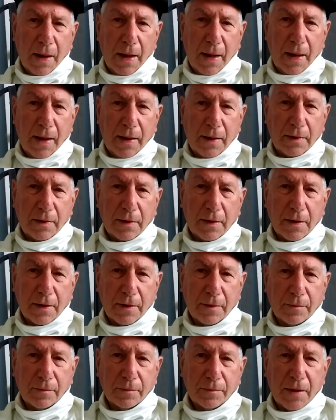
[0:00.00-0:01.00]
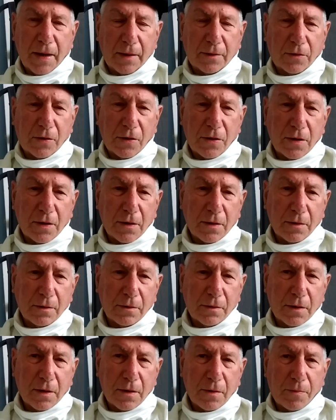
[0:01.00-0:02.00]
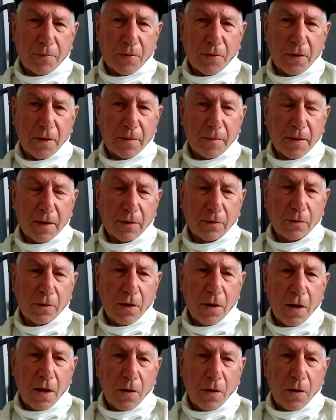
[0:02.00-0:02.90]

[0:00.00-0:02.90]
And back to the point about